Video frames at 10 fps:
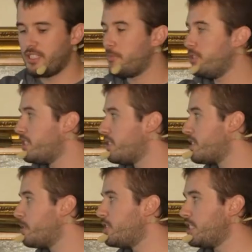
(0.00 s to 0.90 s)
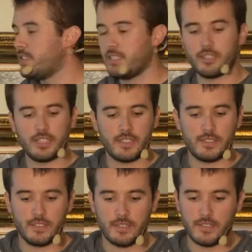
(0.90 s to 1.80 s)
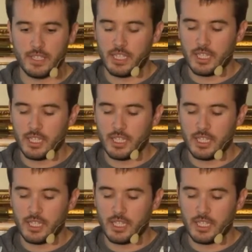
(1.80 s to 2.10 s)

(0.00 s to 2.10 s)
MDS, MGS, and OSS.